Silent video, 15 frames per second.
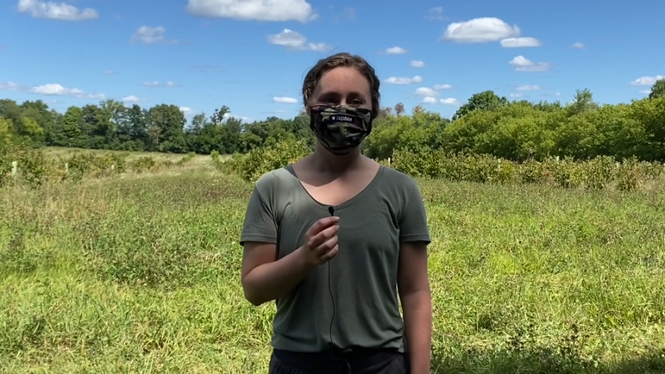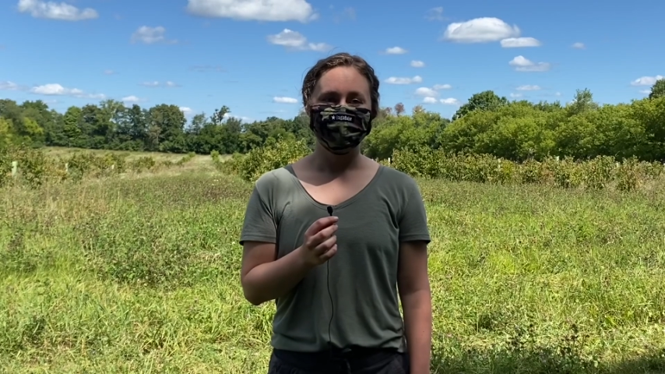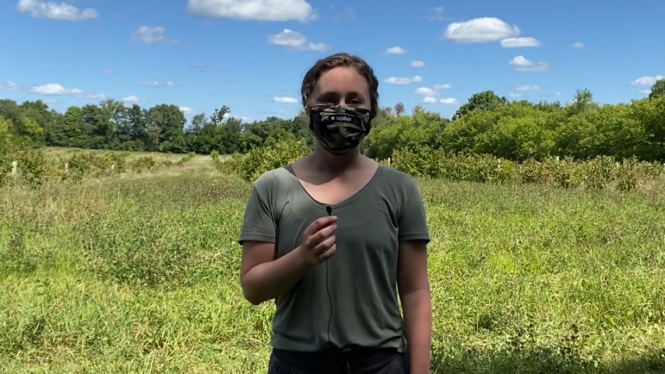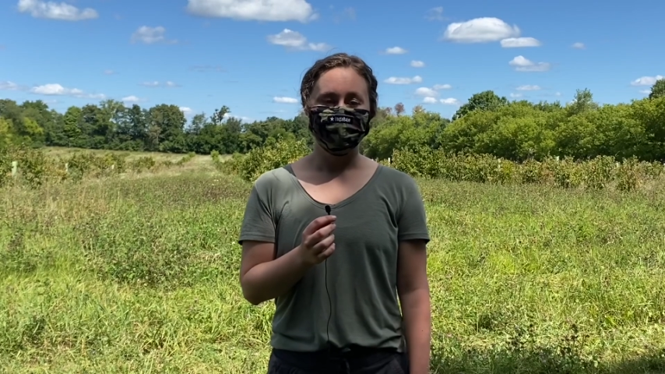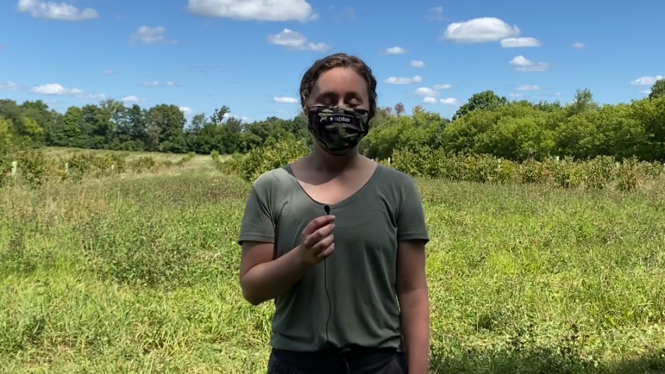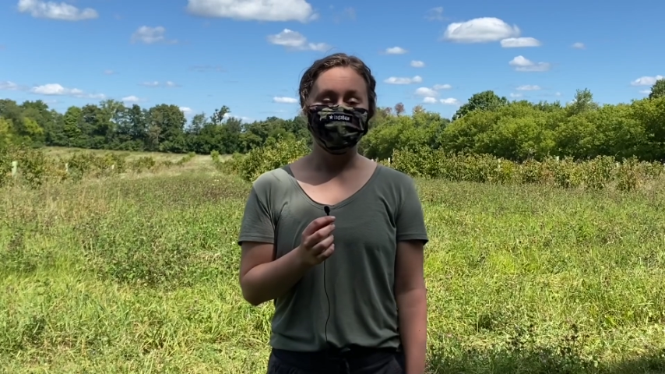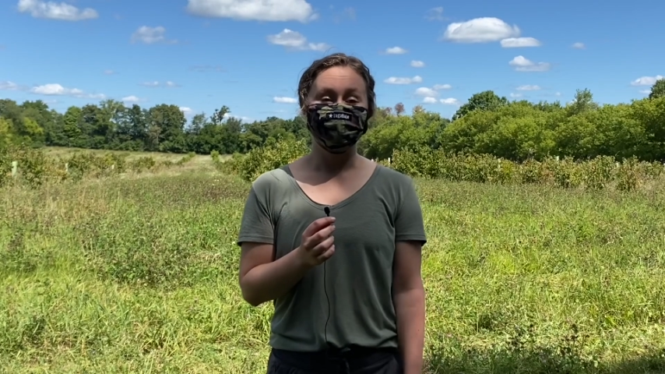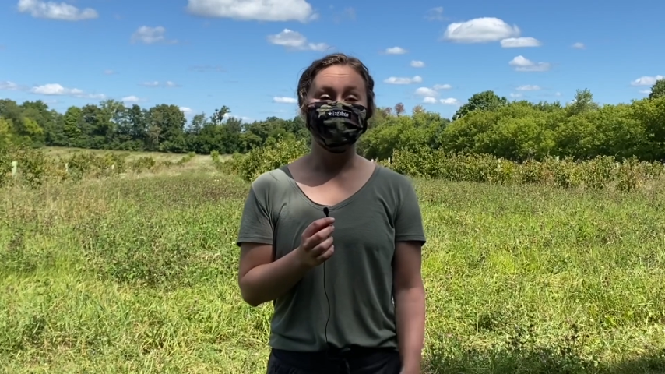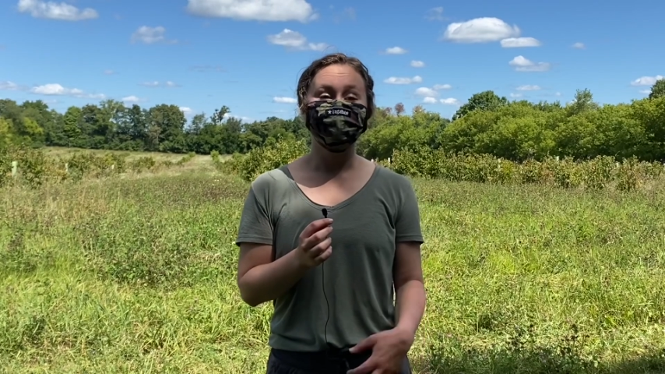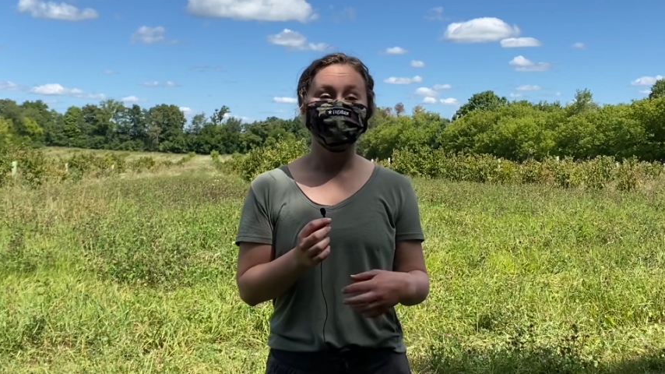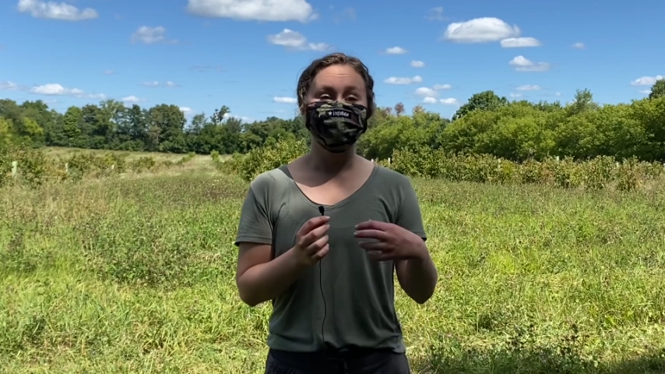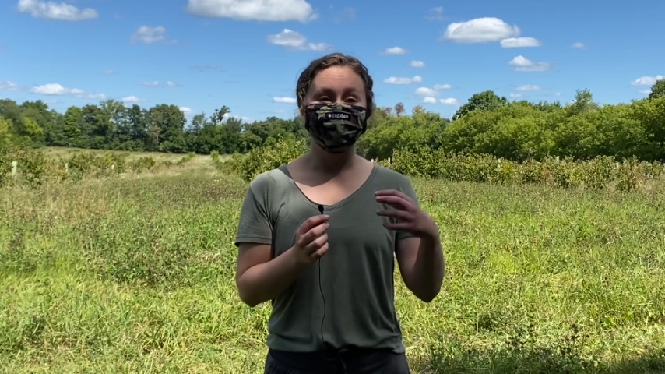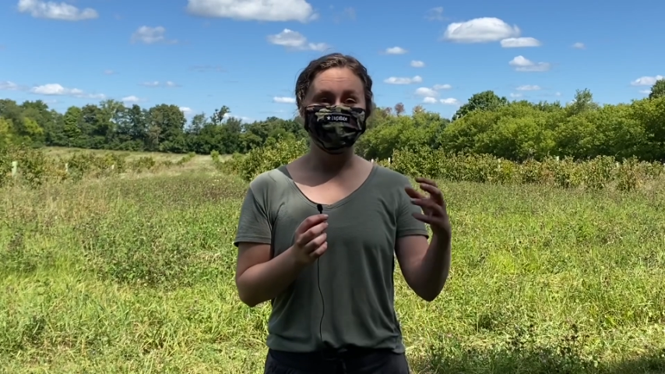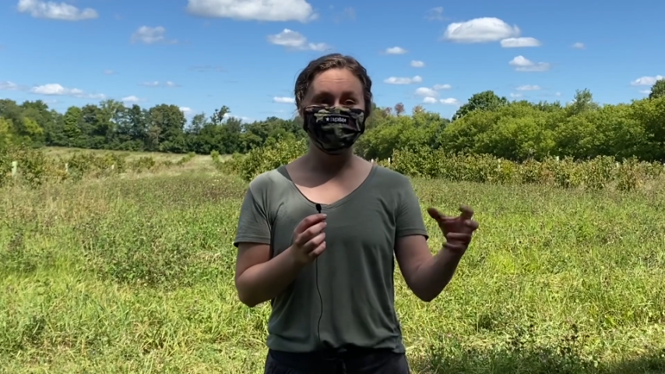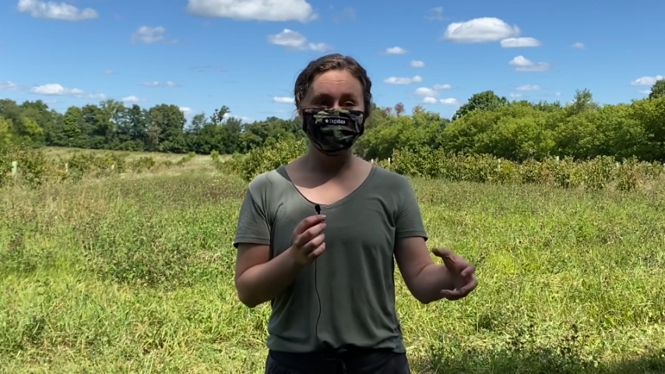And all
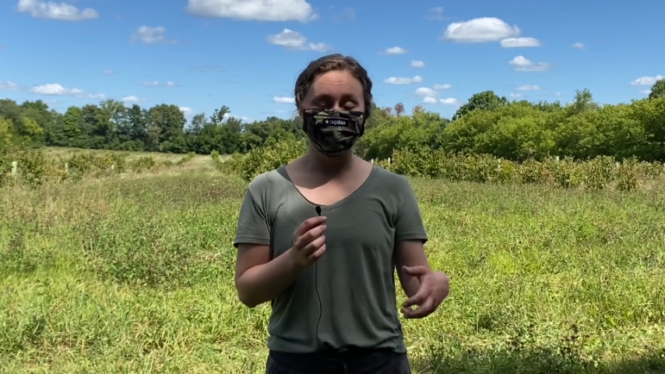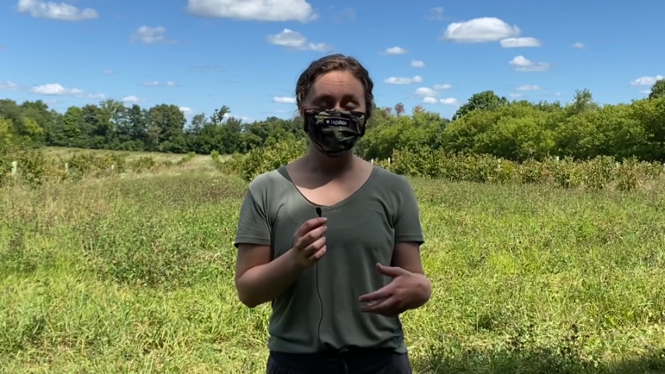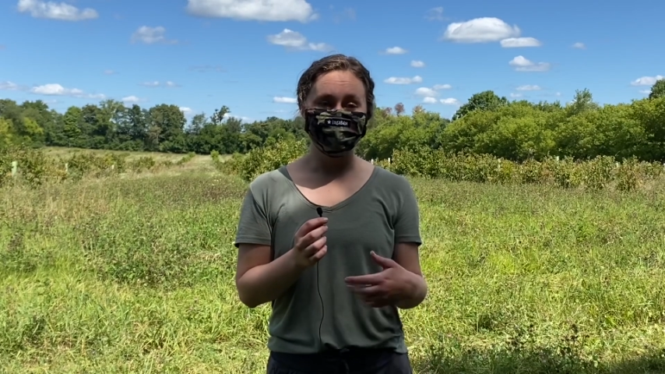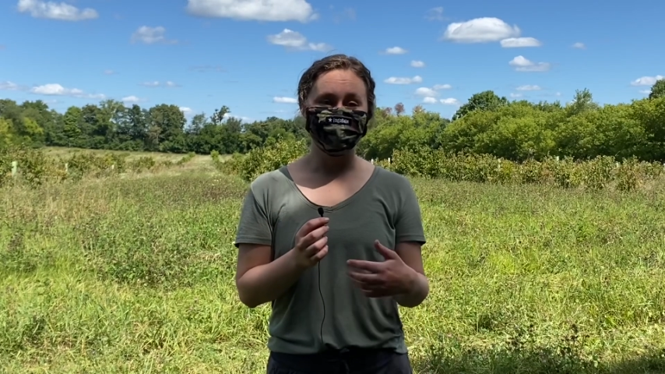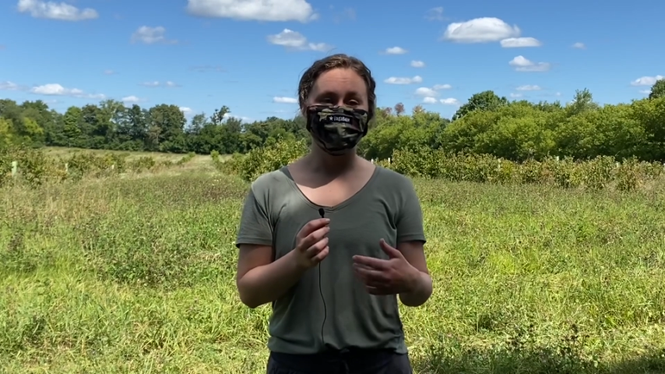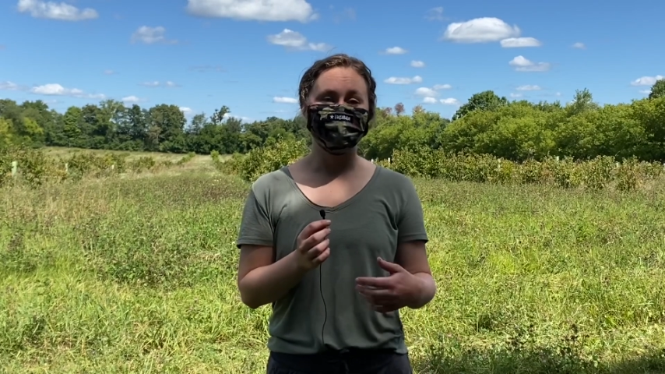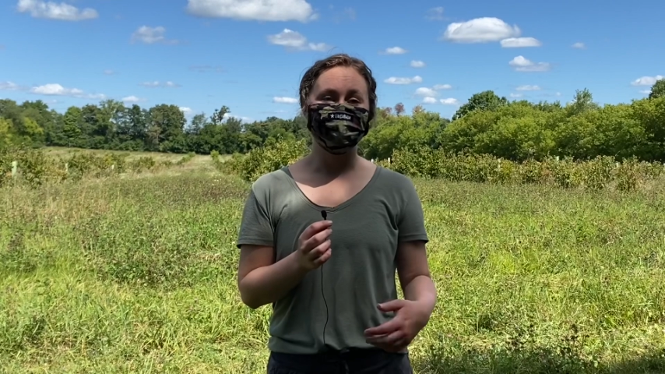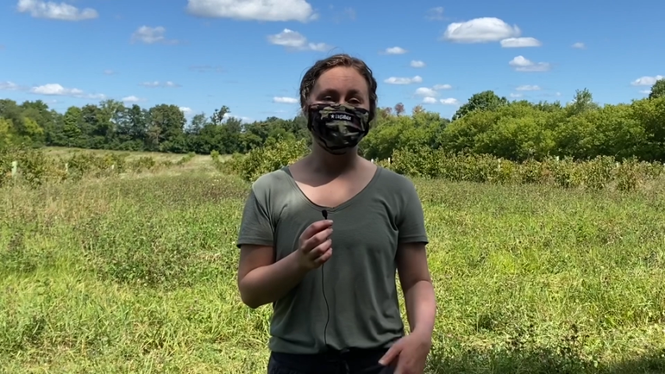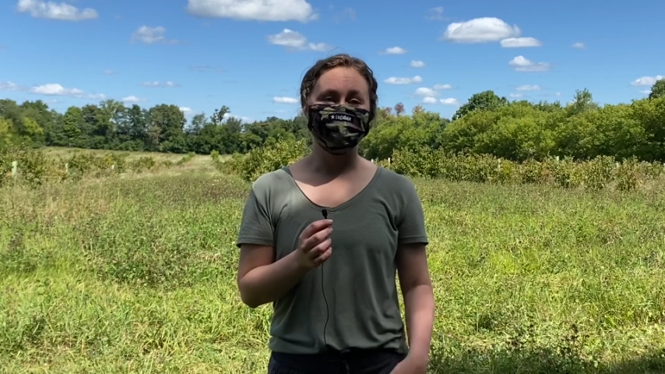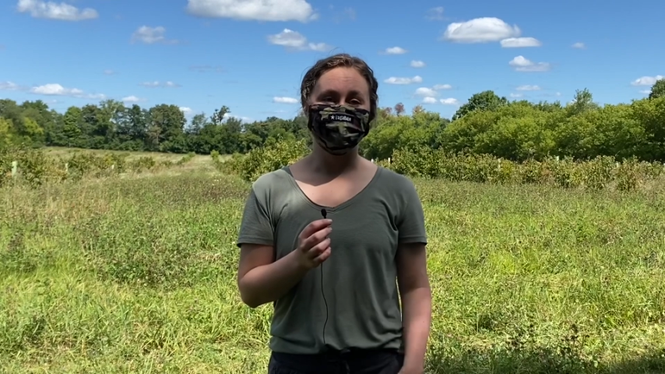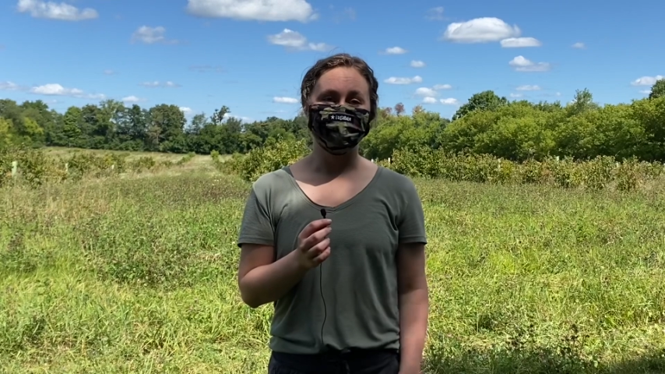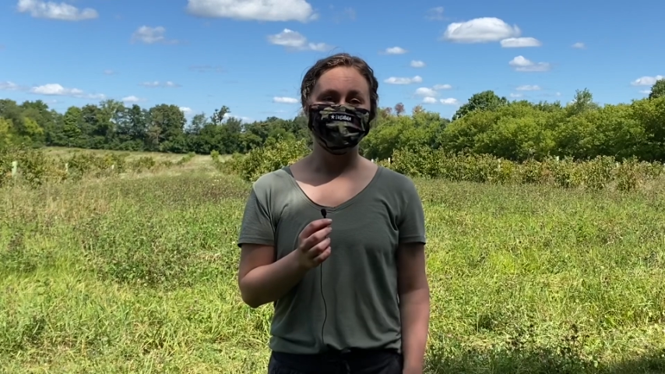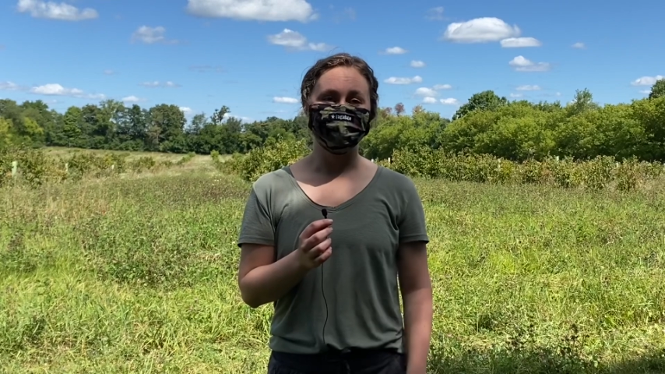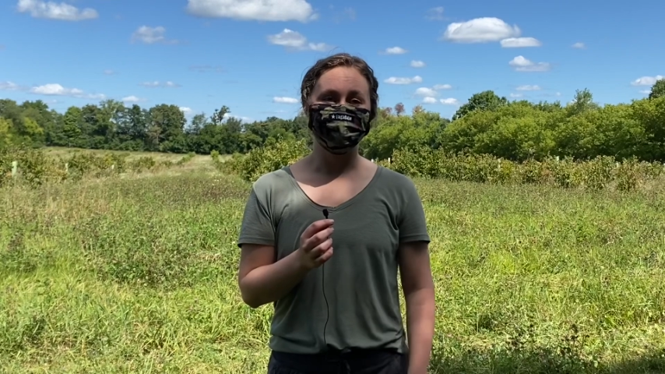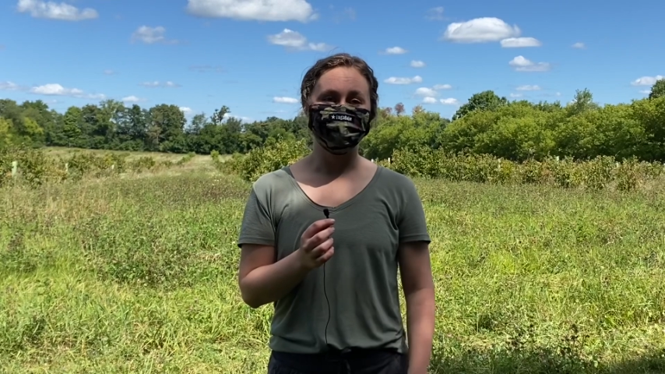of that information
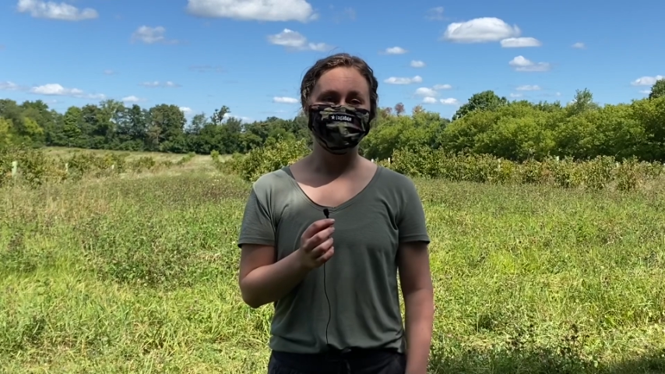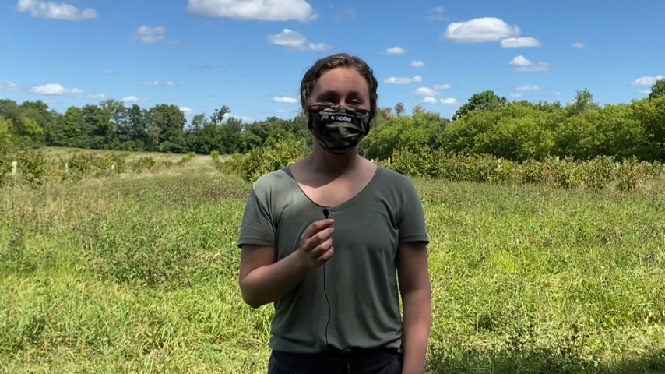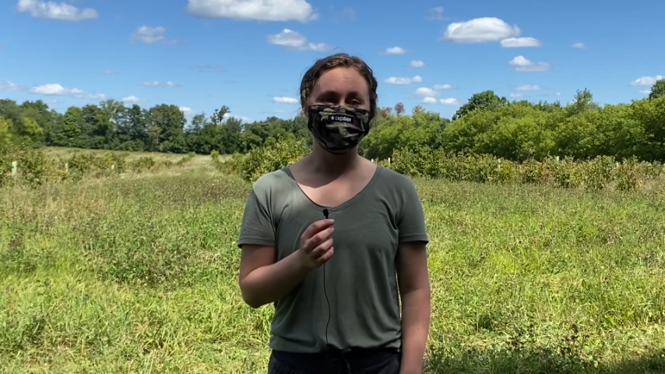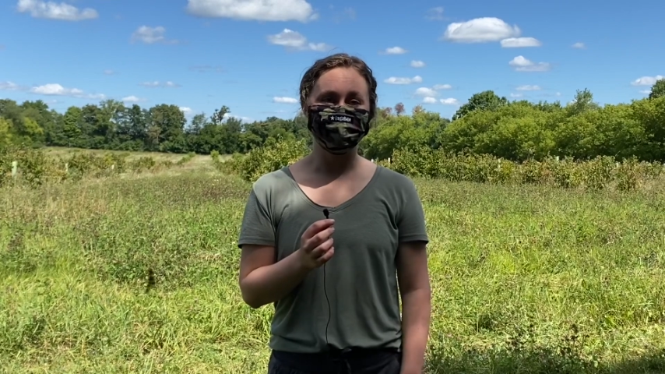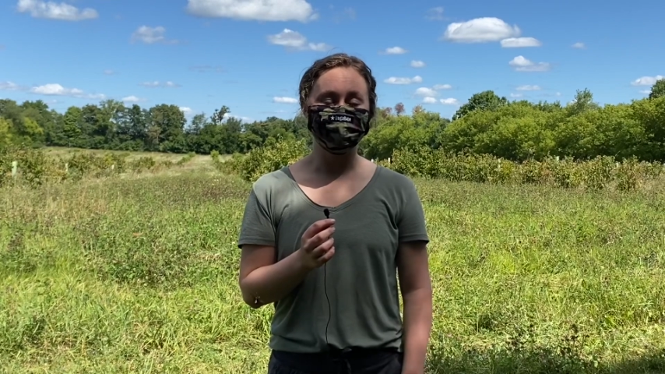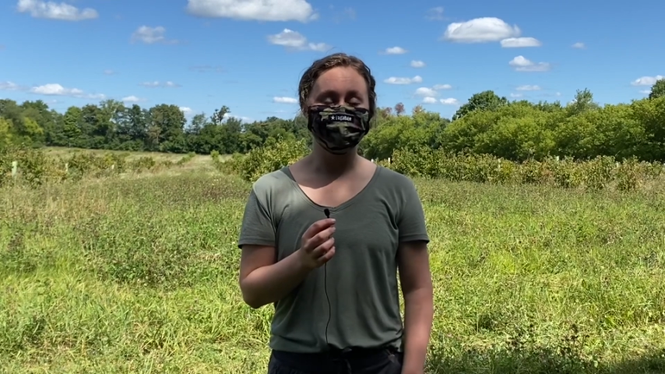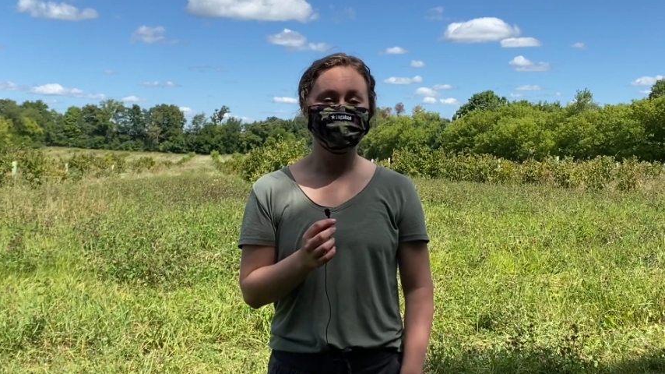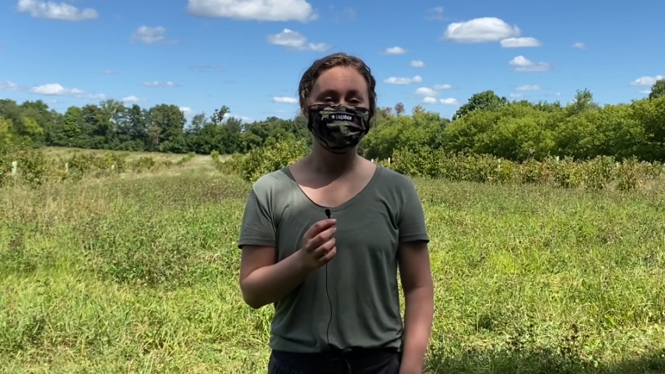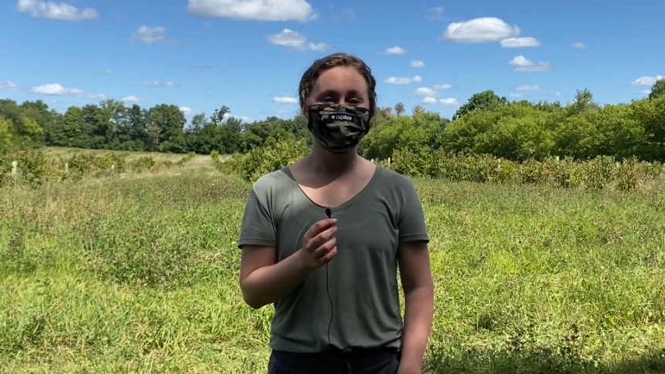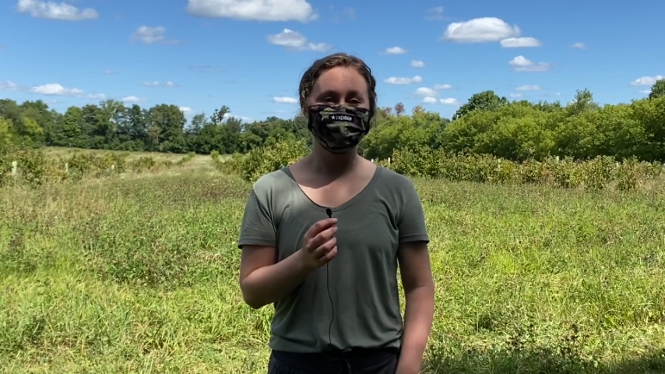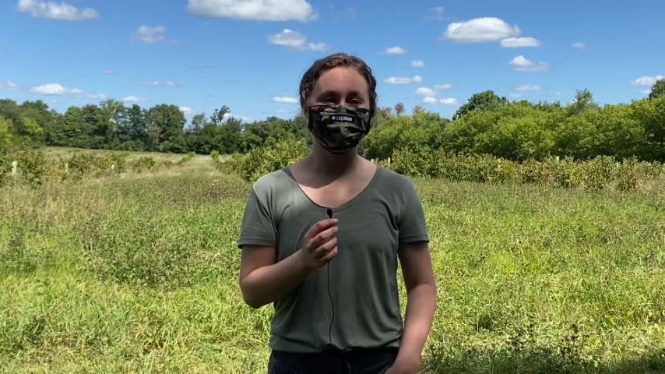I will